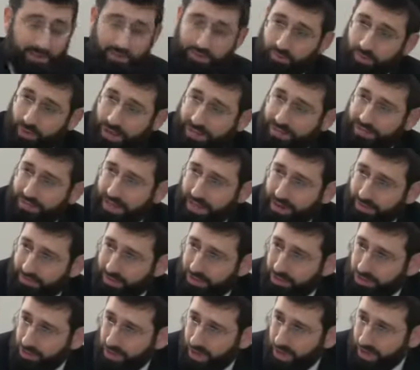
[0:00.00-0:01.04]
they went to
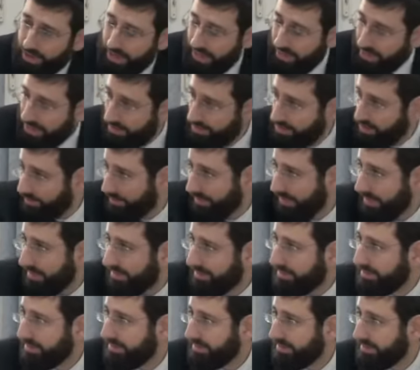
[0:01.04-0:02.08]
every jug and they moved it.
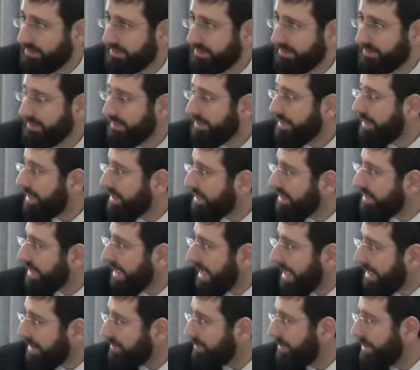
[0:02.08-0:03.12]

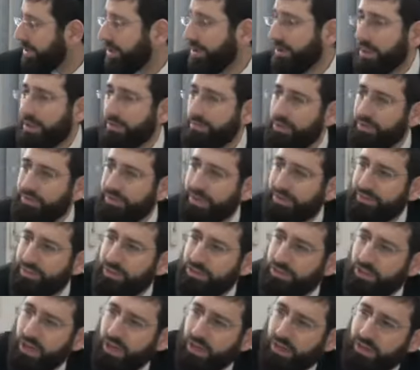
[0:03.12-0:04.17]
How do we know they moved
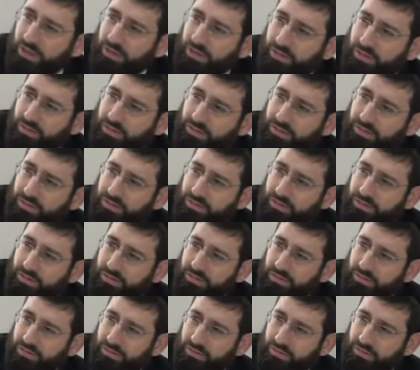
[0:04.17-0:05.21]
every jug?
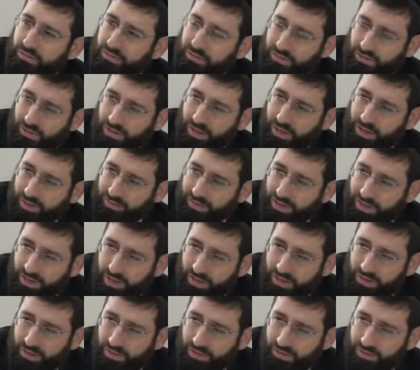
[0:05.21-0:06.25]
You saw it on the
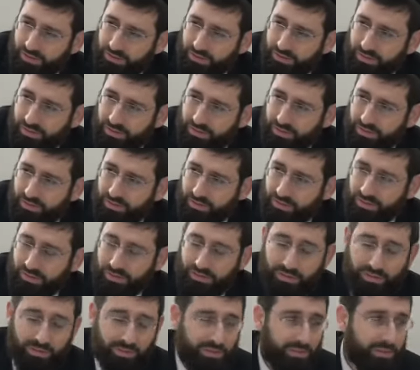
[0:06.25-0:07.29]
video.
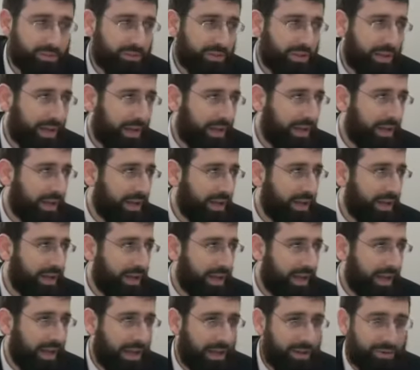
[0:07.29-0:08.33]

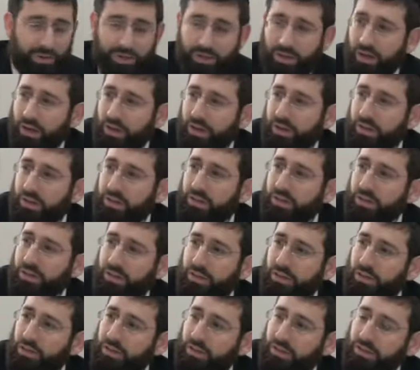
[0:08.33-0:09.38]
How do we know?
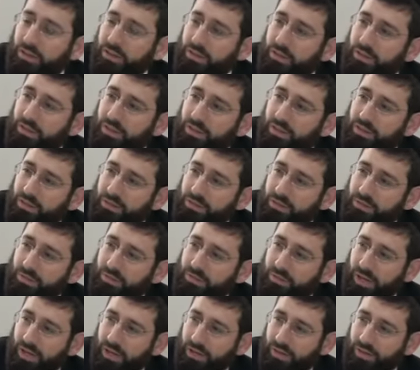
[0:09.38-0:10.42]
Production date.
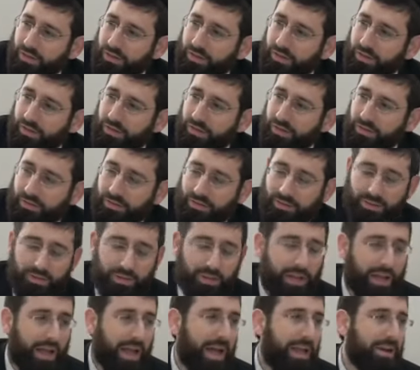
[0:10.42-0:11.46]
What?
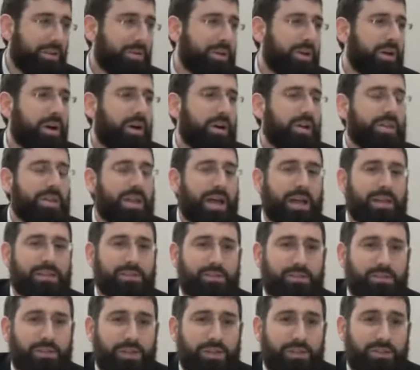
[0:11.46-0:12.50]
How do we know? The
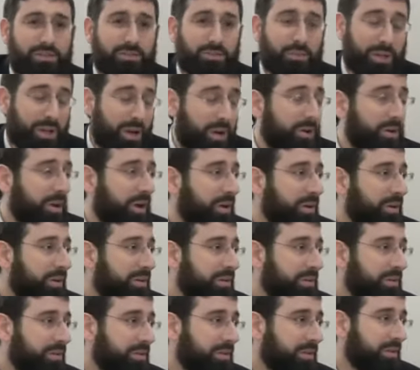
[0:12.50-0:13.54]
answer is we don't know.
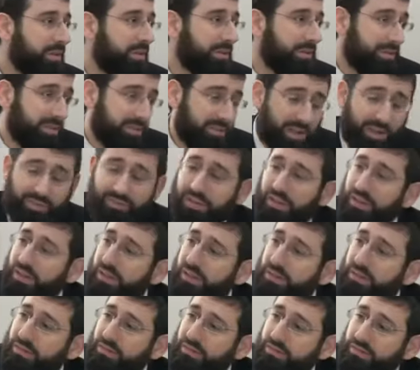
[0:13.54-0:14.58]
It's a suffix.